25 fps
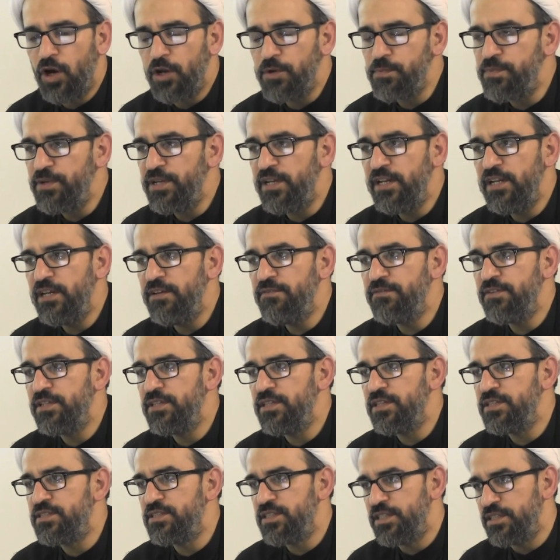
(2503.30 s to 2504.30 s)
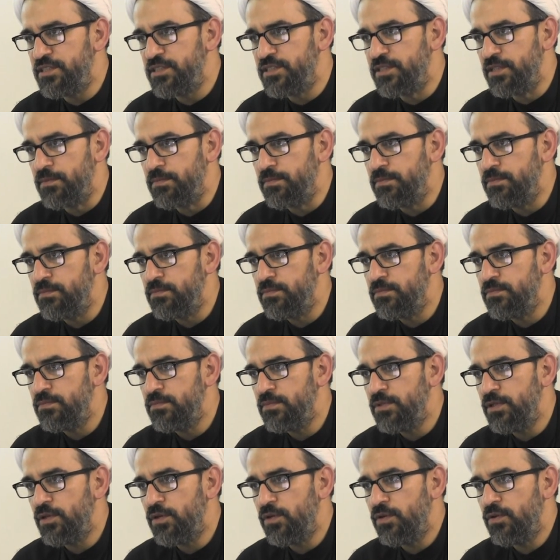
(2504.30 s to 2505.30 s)
not believe in this system,
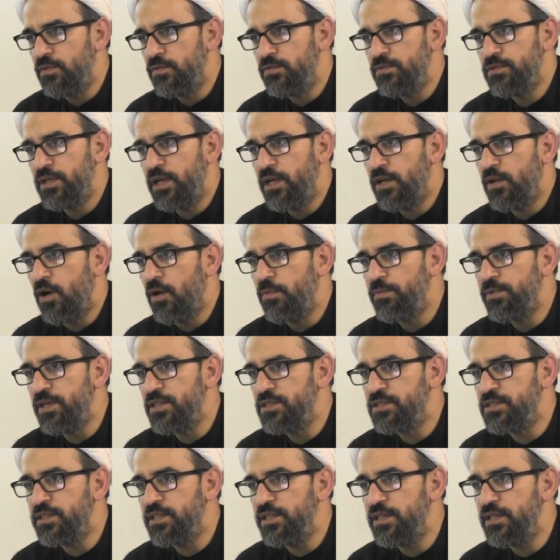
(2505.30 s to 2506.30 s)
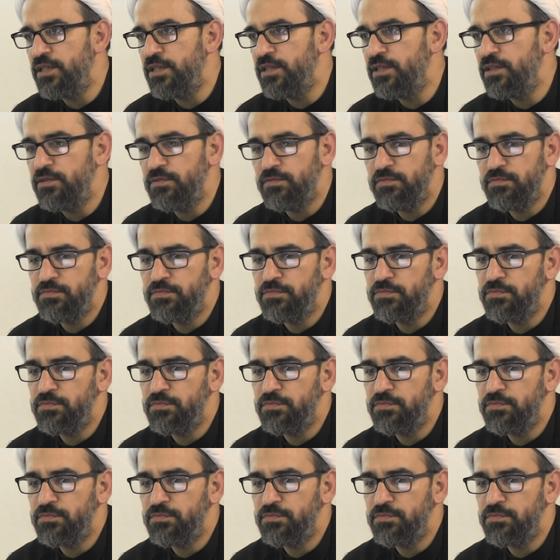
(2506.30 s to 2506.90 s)
you know, then obviously,